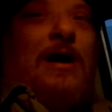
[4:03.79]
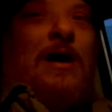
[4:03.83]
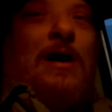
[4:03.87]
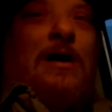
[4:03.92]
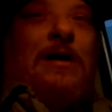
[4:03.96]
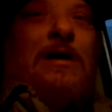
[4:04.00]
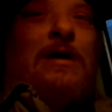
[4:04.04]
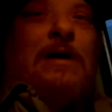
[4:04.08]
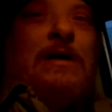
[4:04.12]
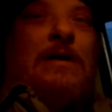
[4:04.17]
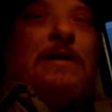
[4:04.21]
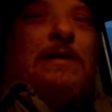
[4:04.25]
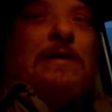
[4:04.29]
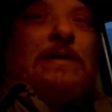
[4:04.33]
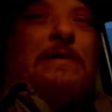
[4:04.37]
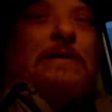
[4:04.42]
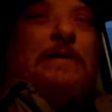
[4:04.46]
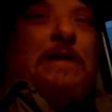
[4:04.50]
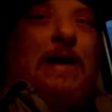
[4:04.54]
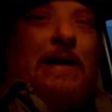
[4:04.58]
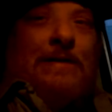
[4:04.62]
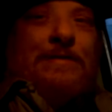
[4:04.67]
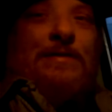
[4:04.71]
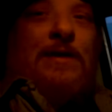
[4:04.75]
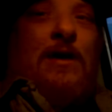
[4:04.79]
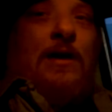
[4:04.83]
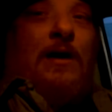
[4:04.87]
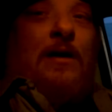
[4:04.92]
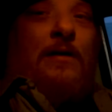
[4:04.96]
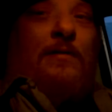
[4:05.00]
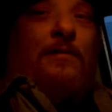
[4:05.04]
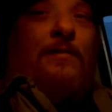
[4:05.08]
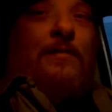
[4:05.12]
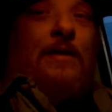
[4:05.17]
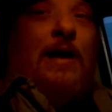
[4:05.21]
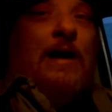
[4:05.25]
uh, that's
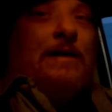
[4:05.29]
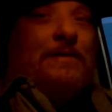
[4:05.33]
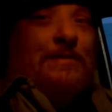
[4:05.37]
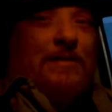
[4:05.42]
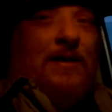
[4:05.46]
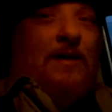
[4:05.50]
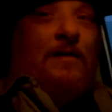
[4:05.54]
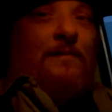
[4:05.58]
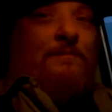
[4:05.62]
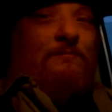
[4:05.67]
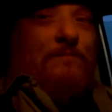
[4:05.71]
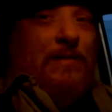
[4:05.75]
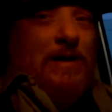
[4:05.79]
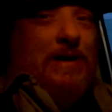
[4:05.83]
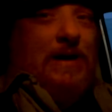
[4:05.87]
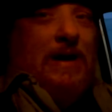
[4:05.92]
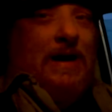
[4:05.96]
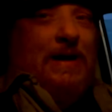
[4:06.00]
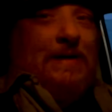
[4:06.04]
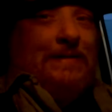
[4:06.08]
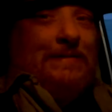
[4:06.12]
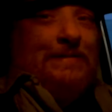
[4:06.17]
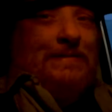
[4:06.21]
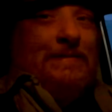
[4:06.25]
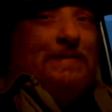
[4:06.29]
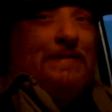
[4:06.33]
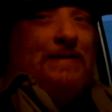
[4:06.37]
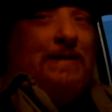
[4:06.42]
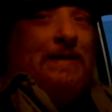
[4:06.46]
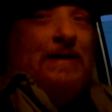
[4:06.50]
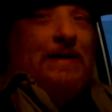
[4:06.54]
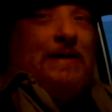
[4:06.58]
enough. That's enough BS.